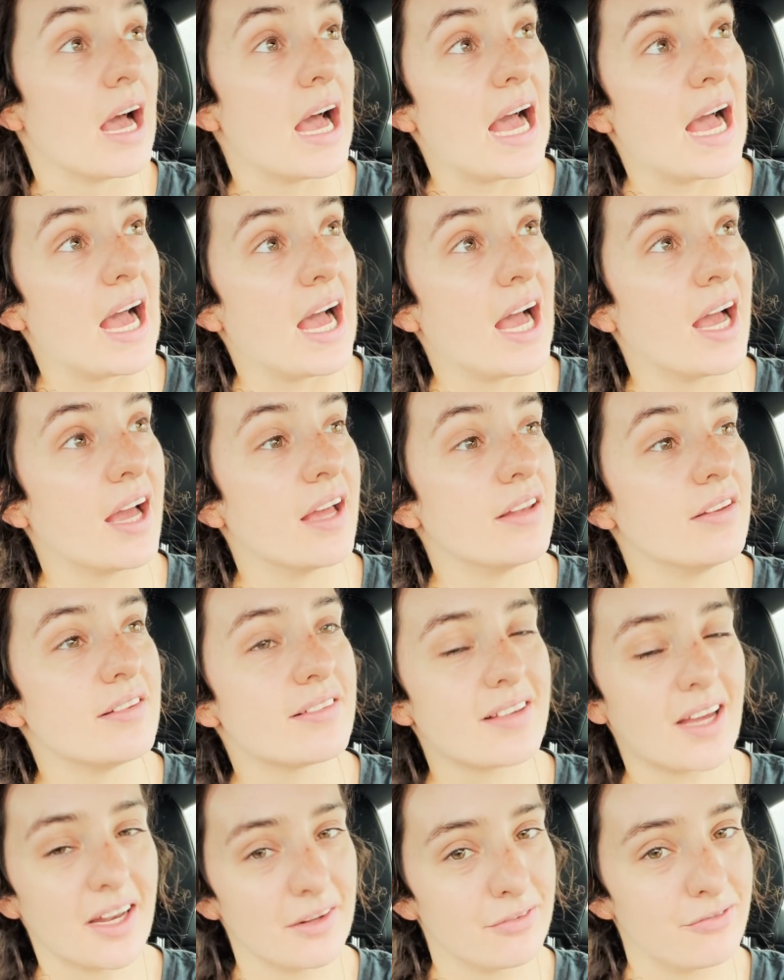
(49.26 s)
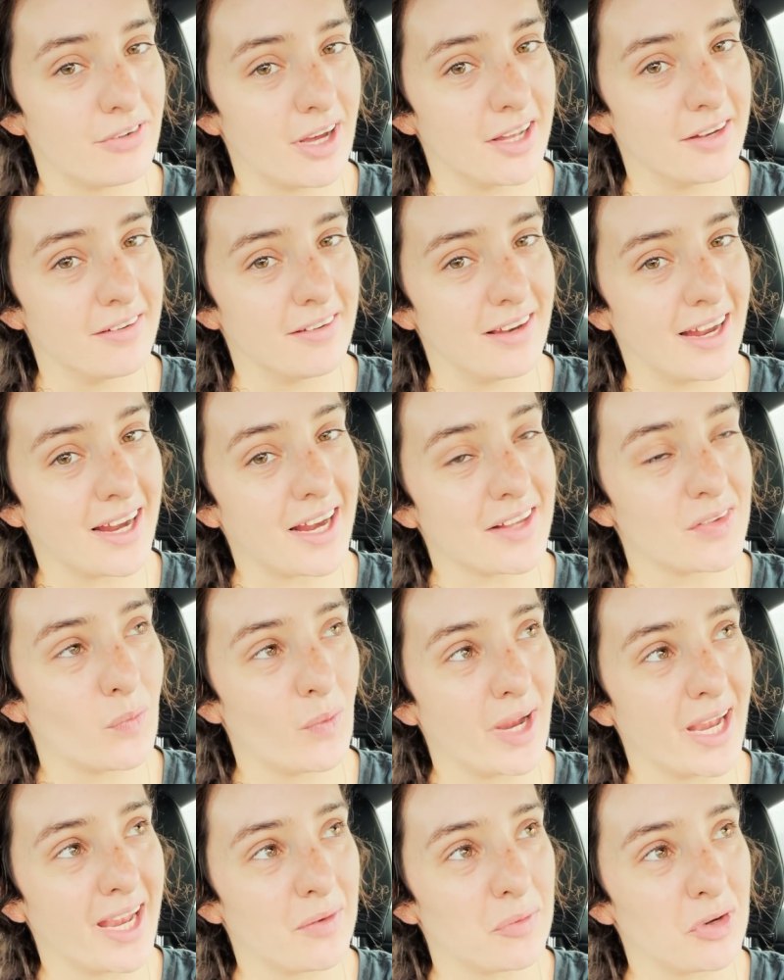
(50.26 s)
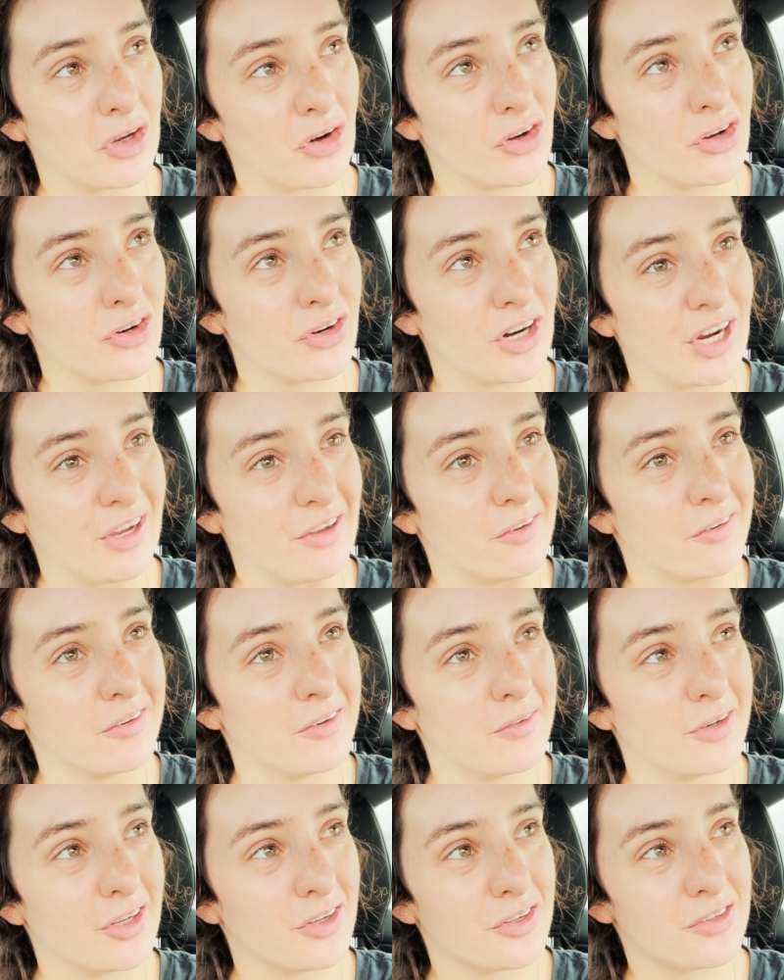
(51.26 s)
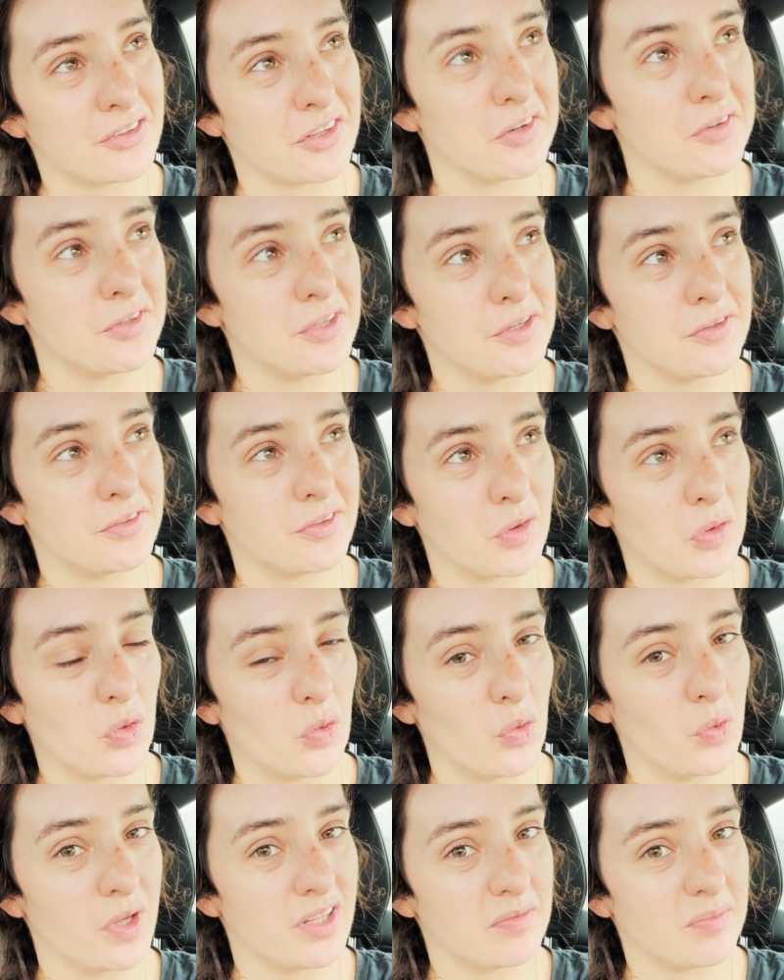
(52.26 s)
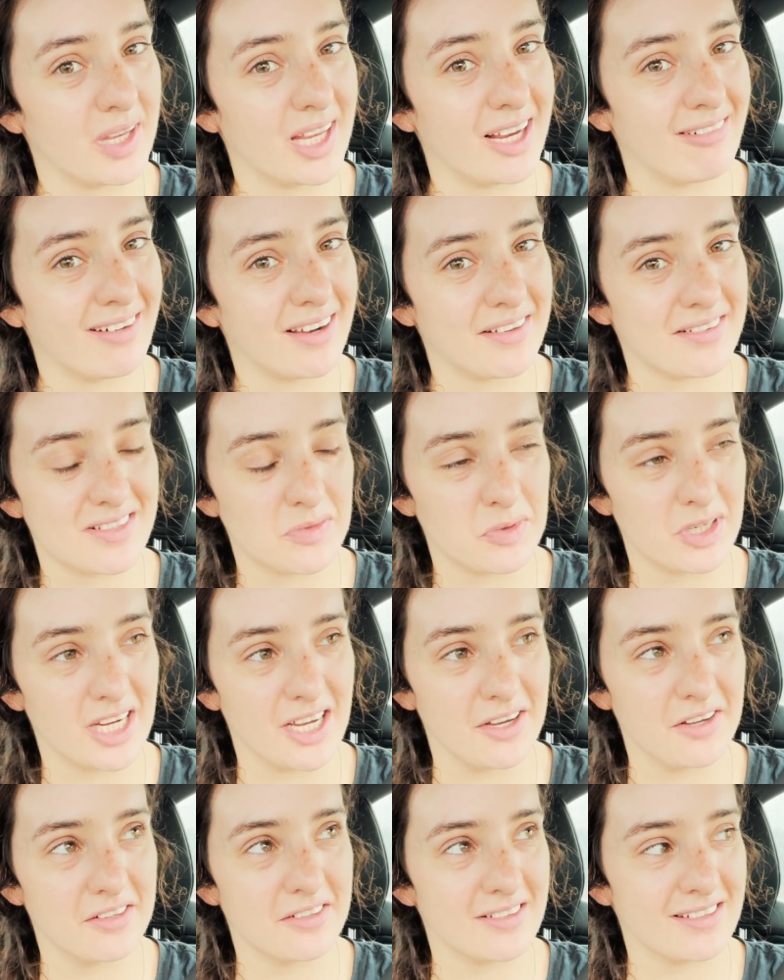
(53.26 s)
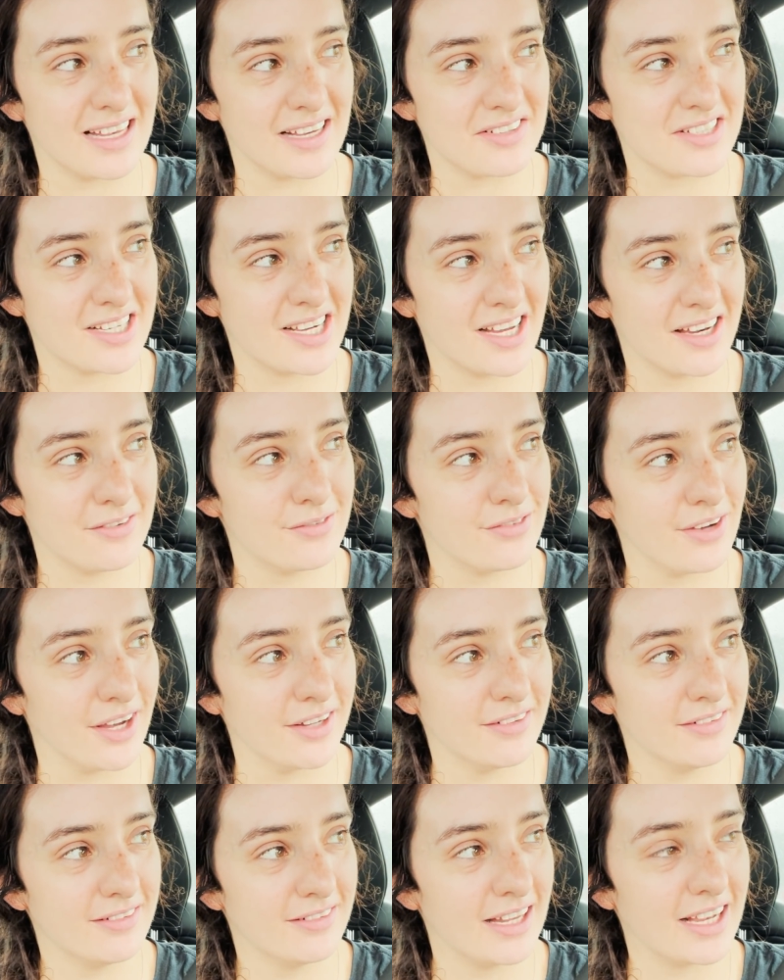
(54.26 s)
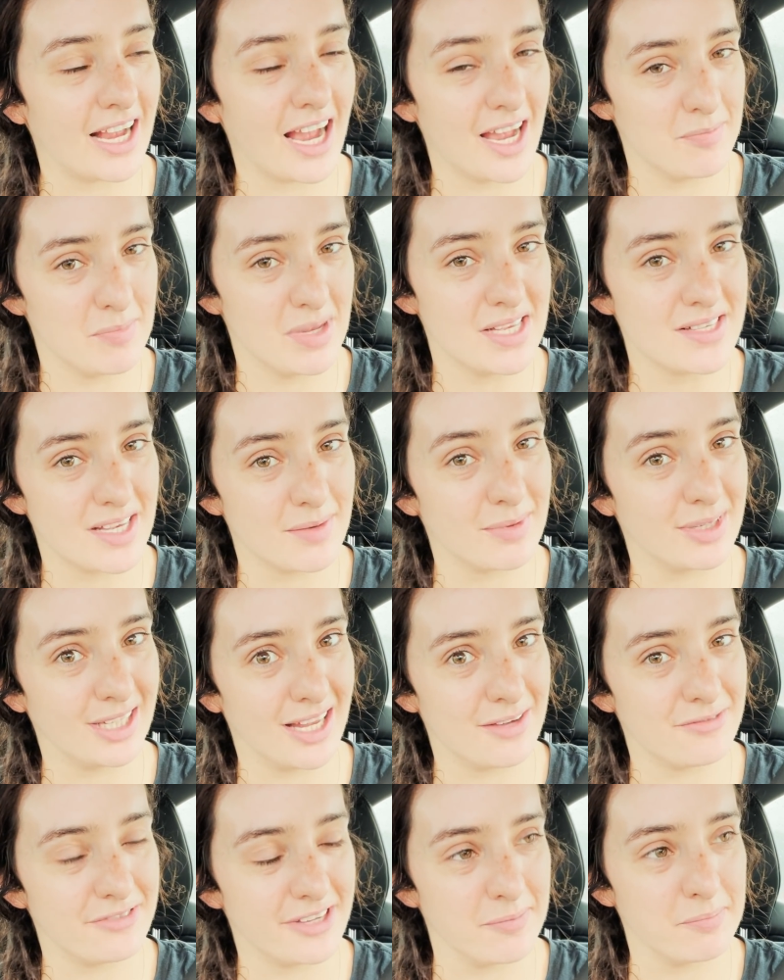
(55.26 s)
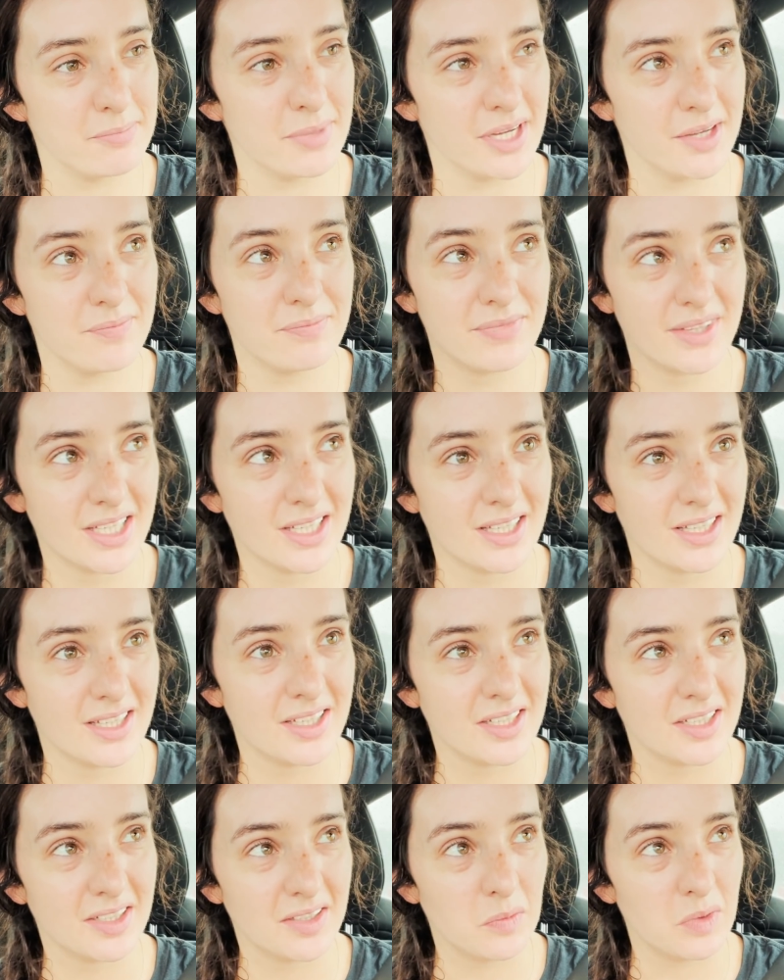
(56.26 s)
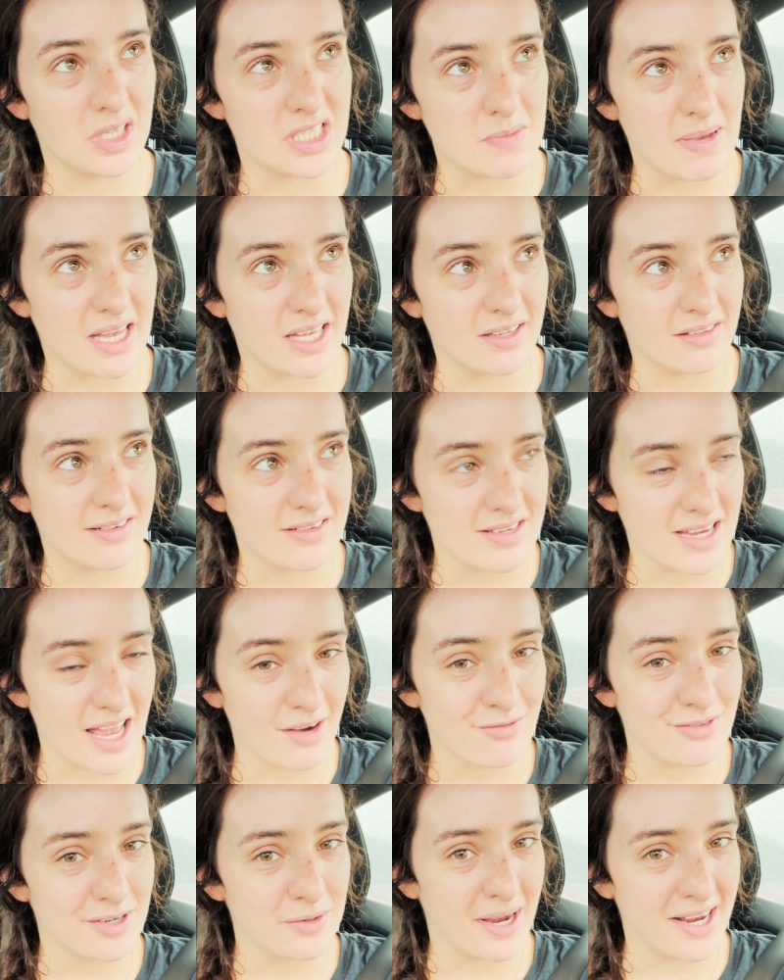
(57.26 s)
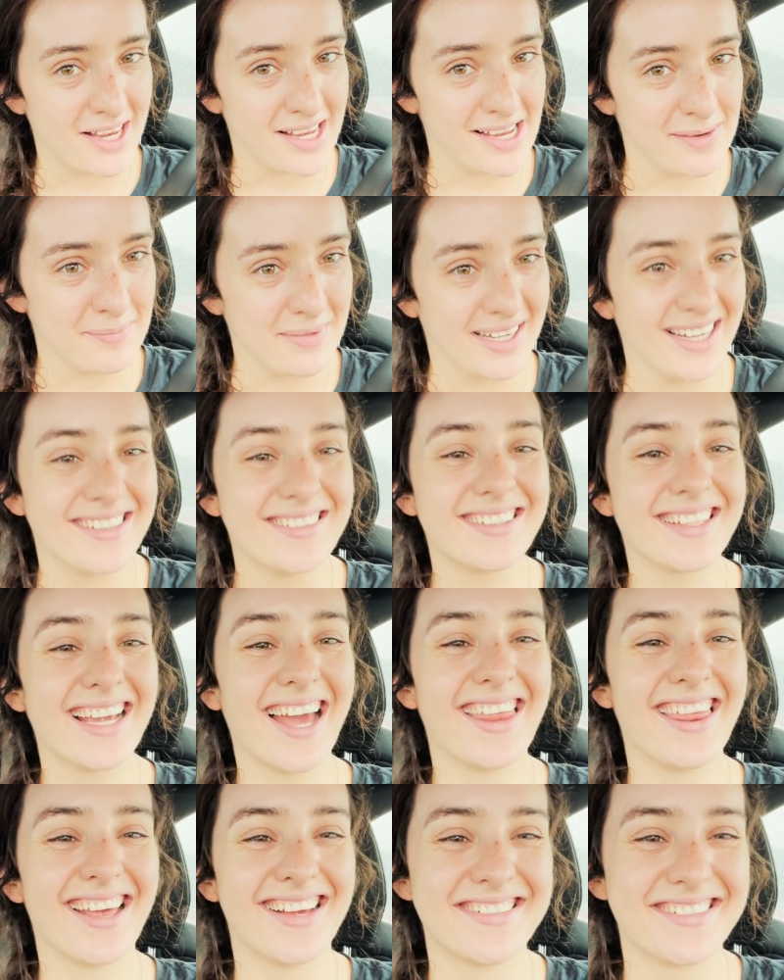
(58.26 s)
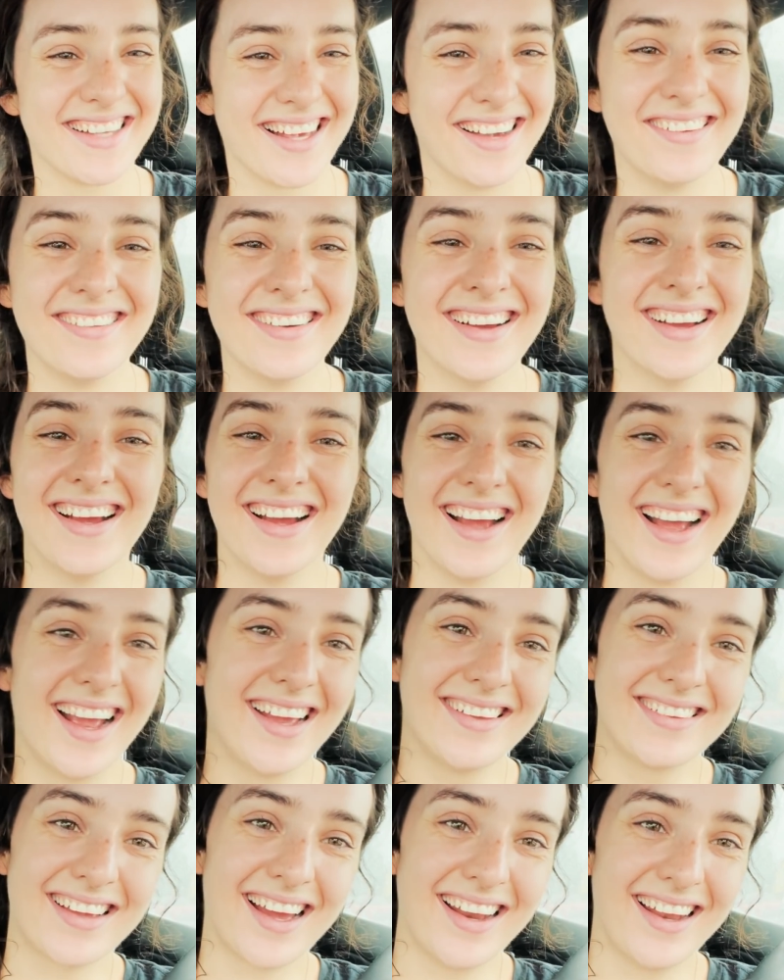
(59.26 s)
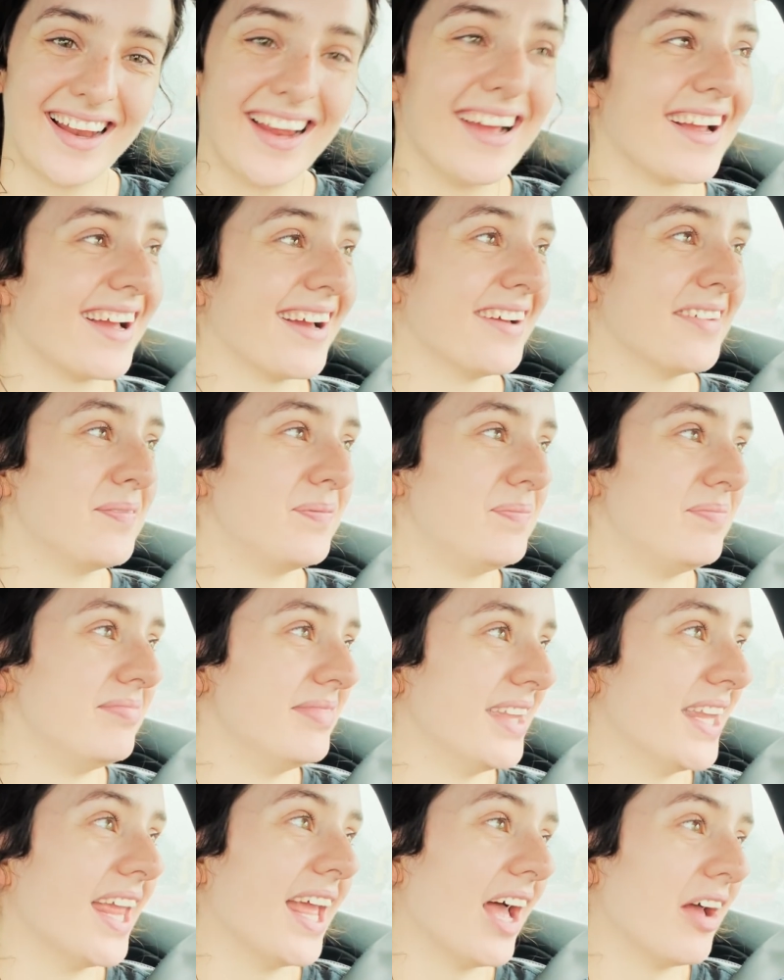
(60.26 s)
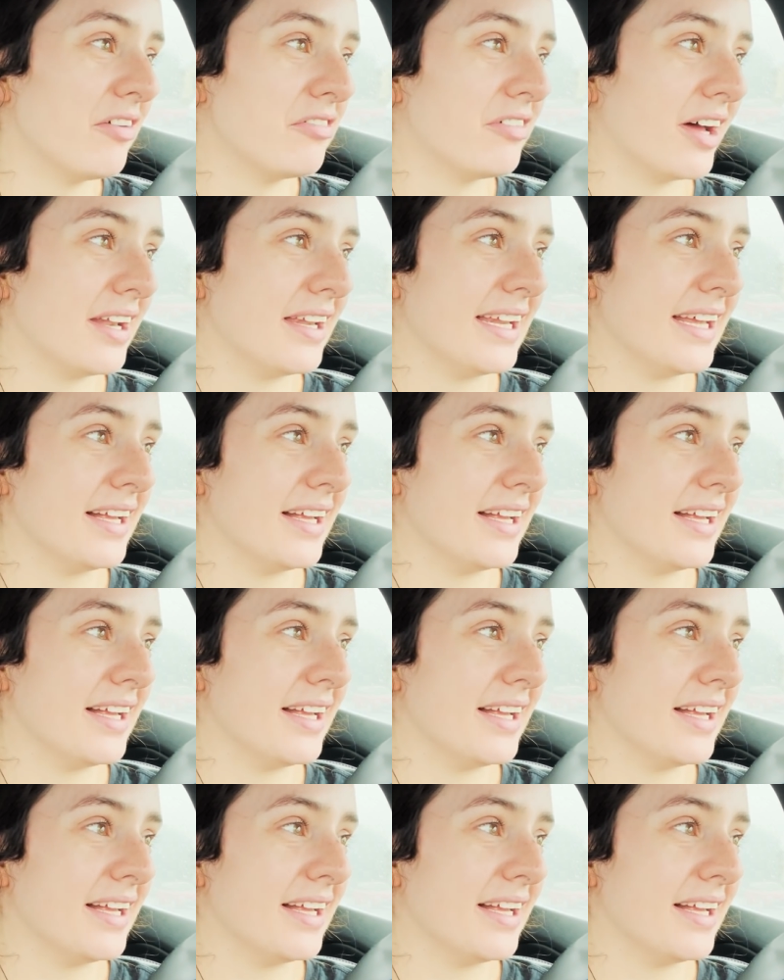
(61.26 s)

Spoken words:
And it's kind of fun. Like, it's weird when you're on your own, when you're so used to always being around someone else. It's actually kind of fun. Like, I miss him and love him, but we spend every waking minute together, so it's kind of like a fun